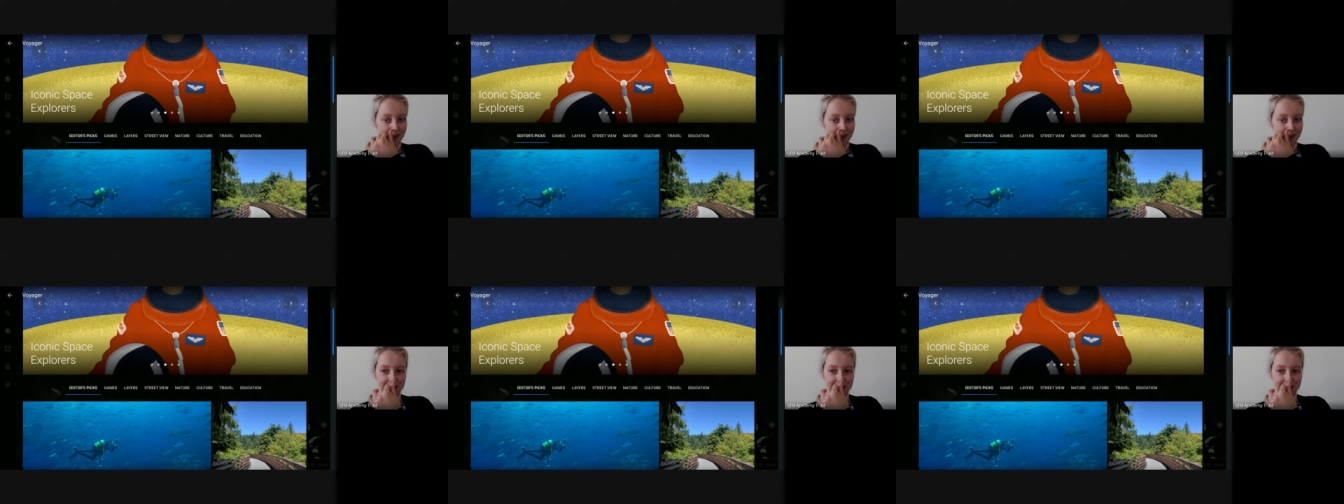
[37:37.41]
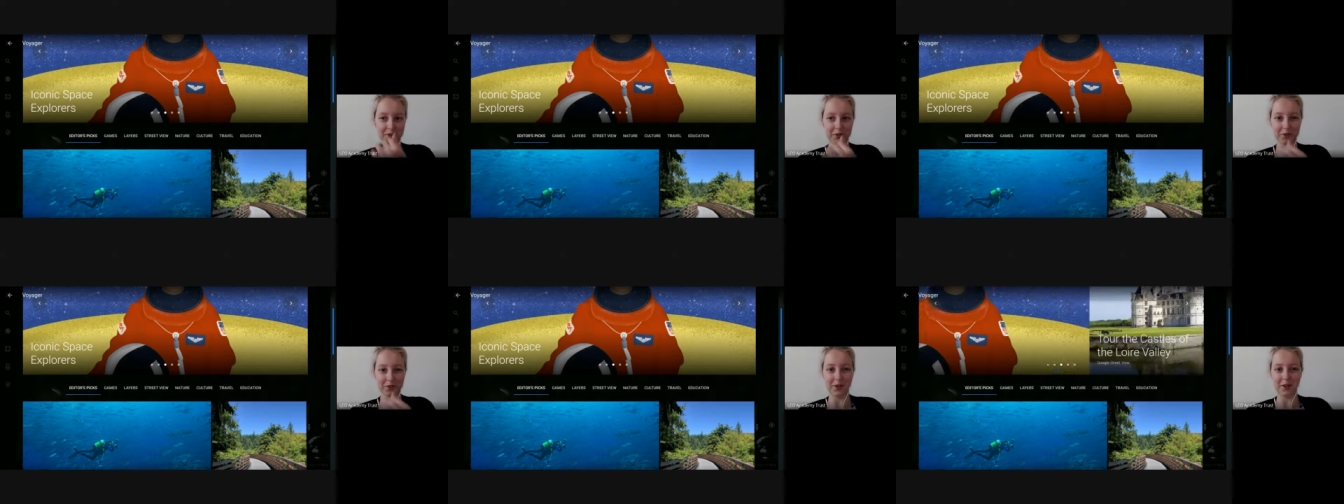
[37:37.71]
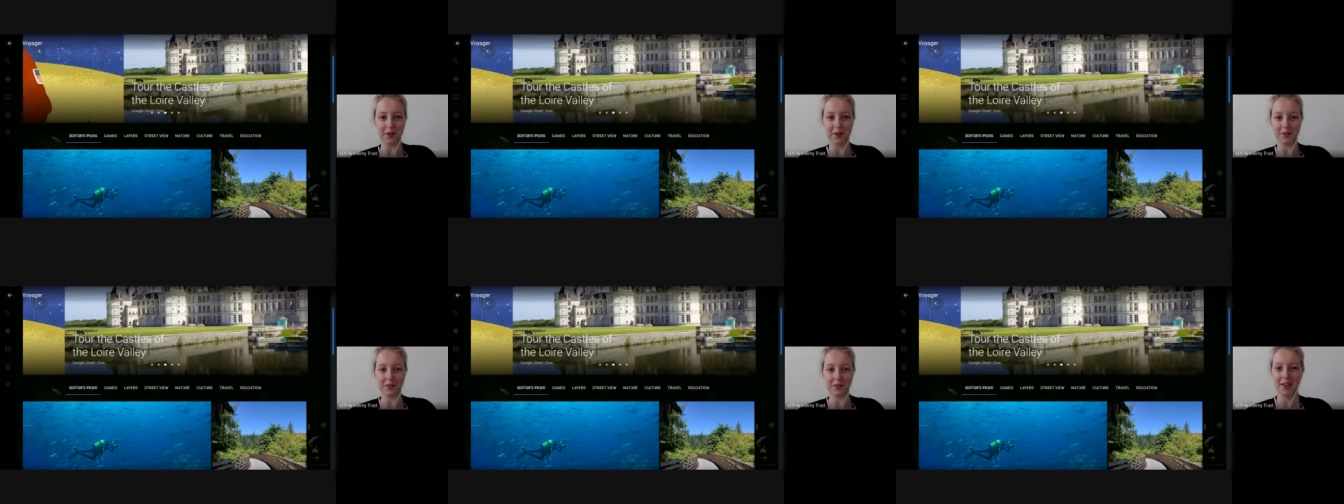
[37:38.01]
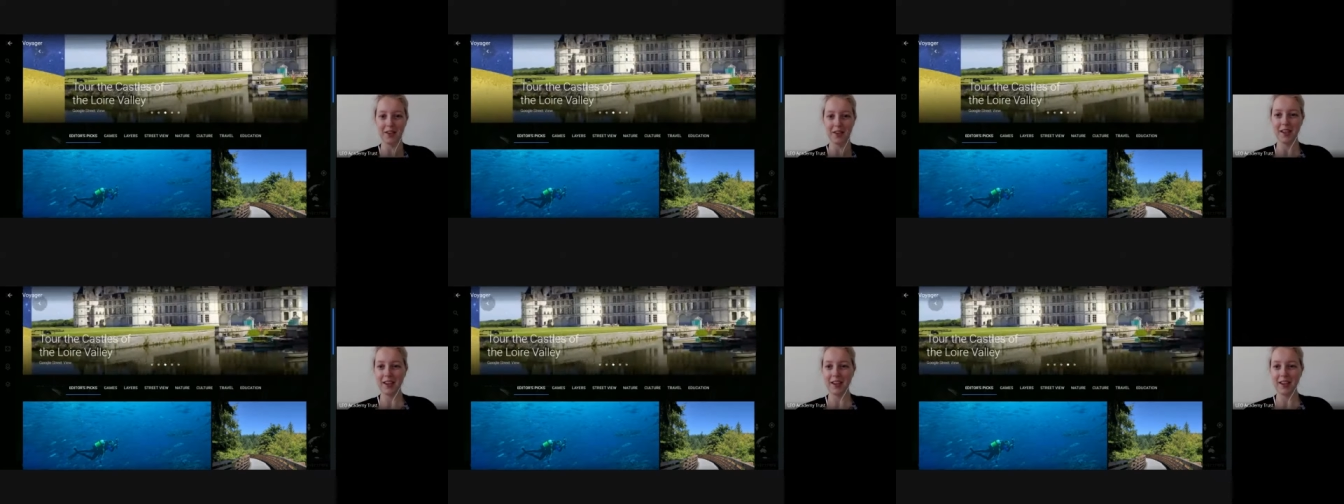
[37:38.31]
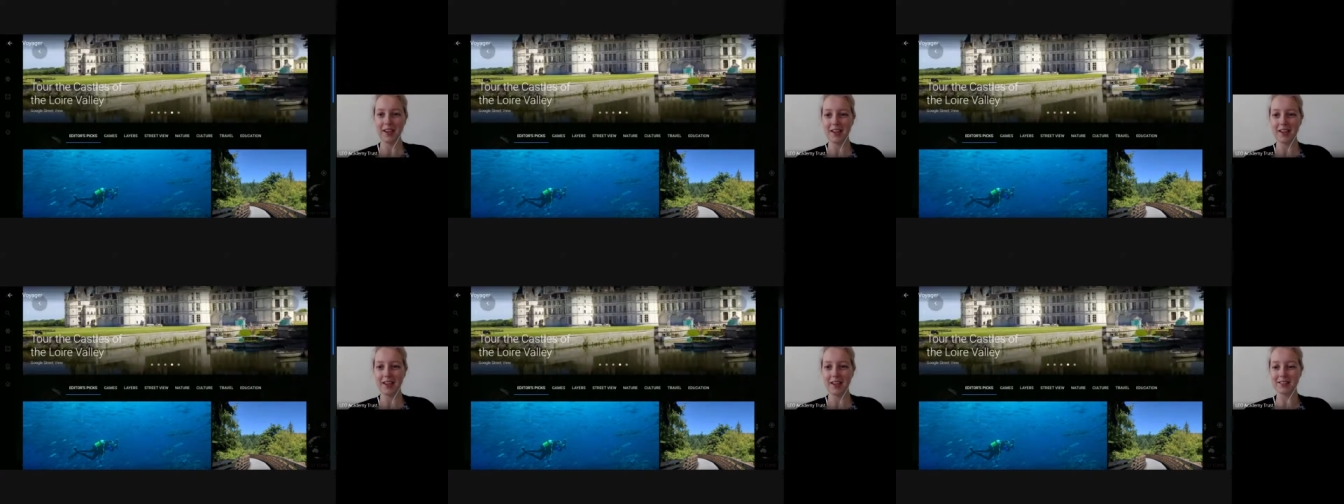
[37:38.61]
uh, Google Earth
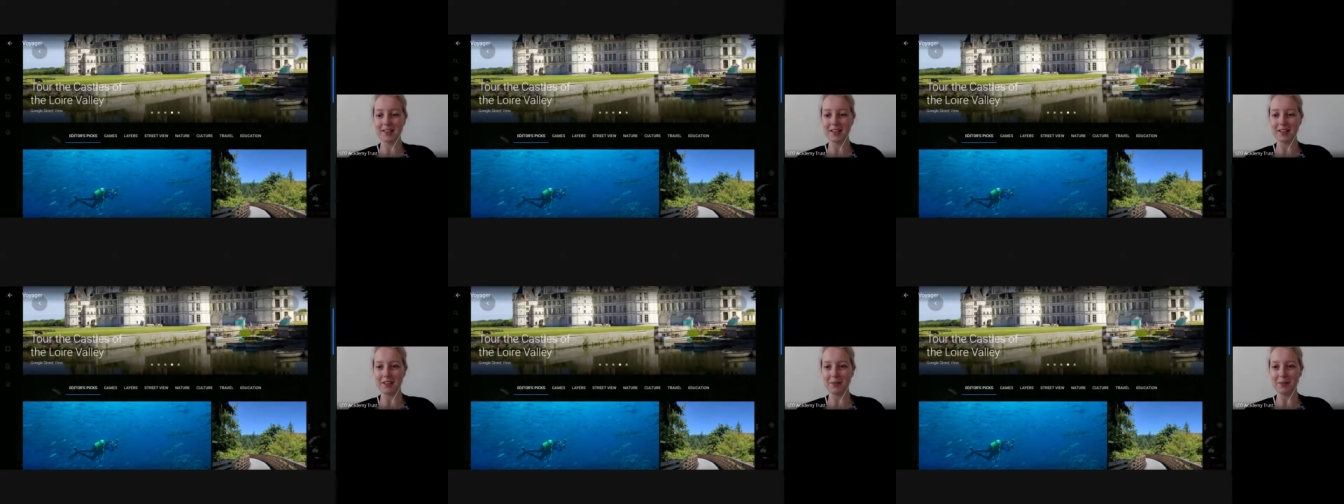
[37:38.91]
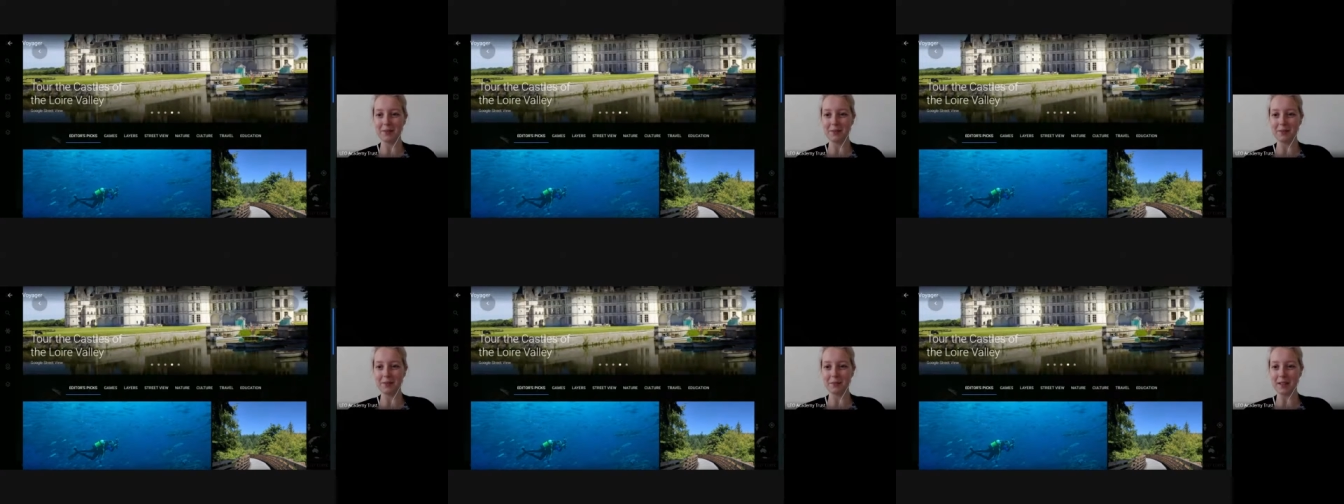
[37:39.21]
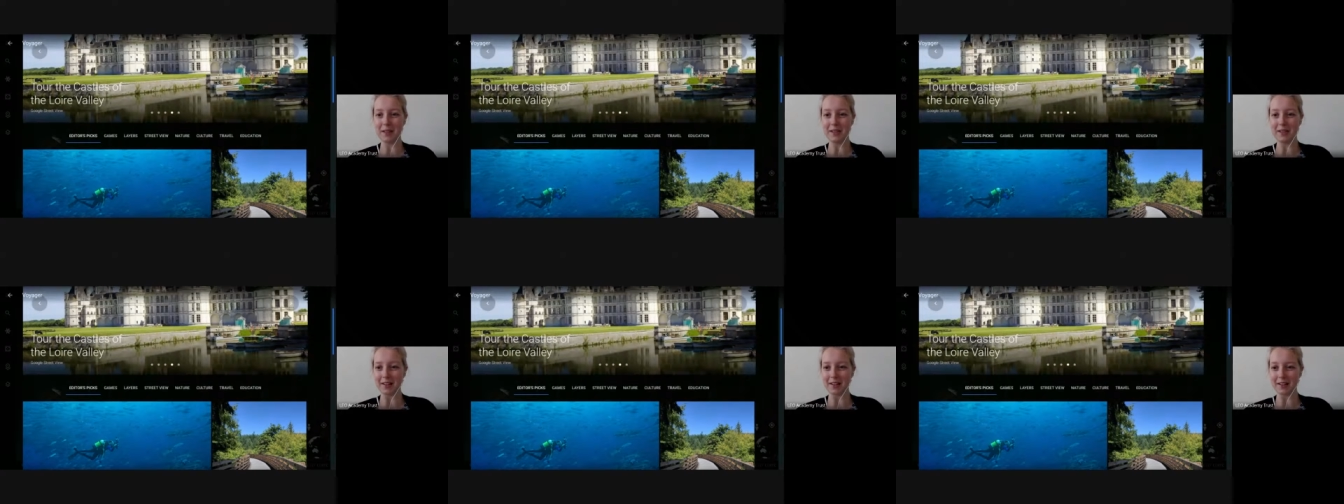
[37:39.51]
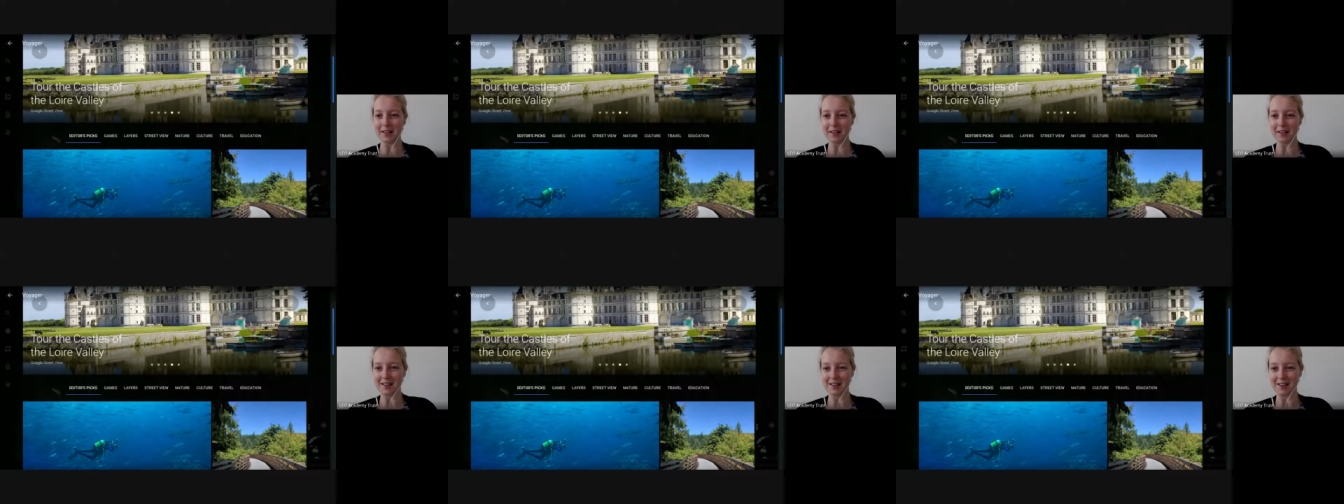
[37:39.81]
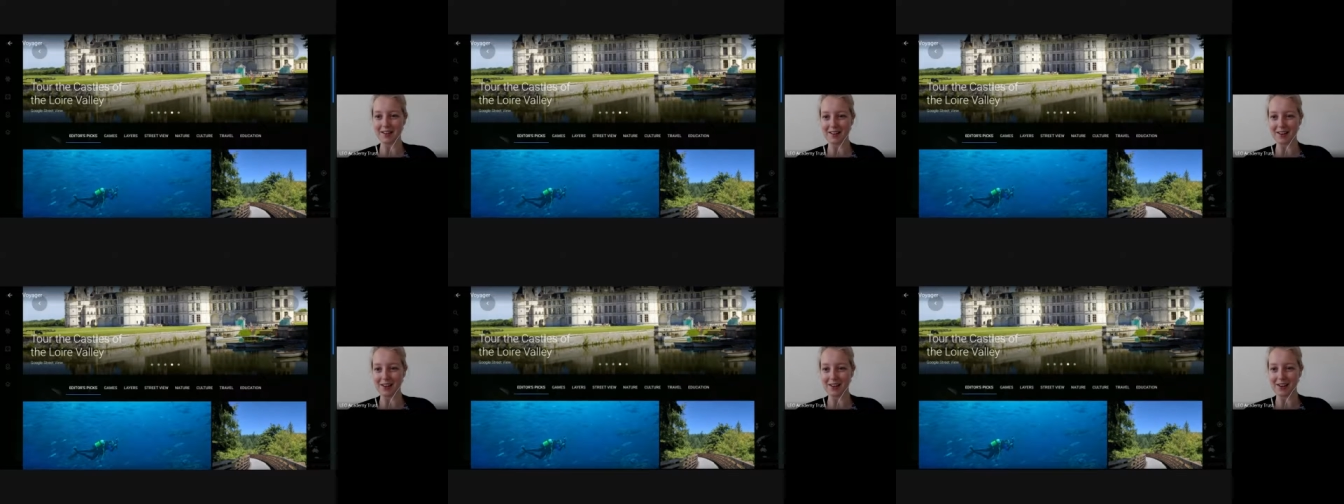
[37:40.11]
is a big sucker
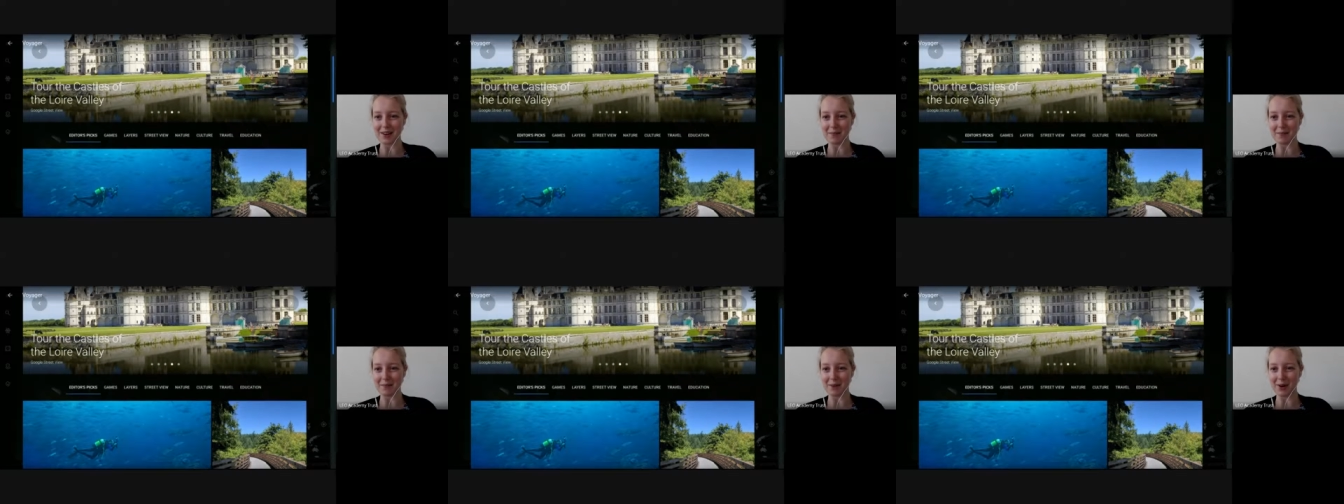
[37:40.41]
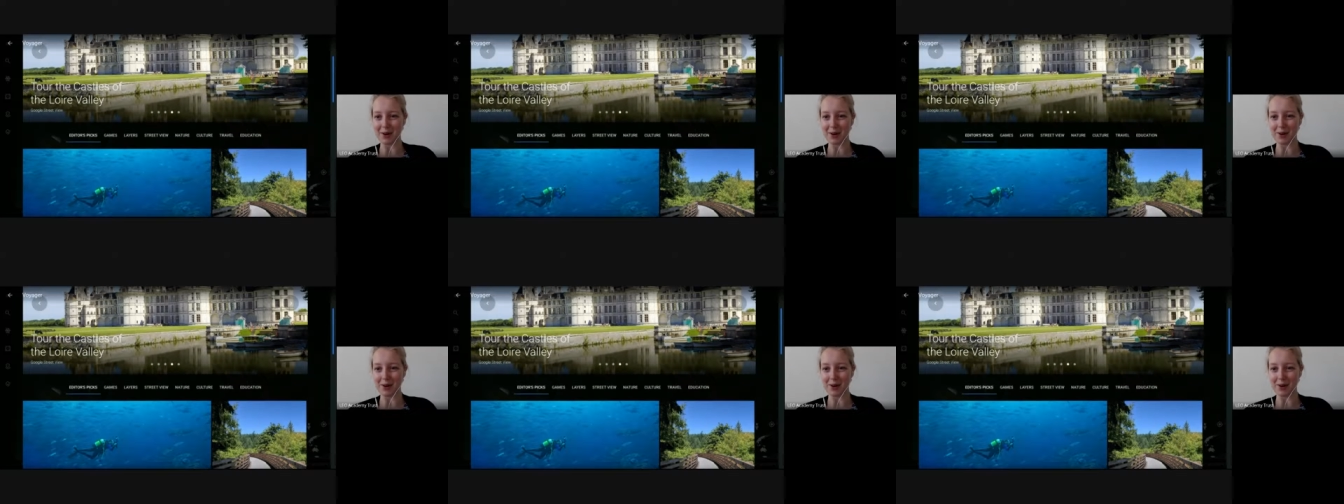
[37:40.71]
um,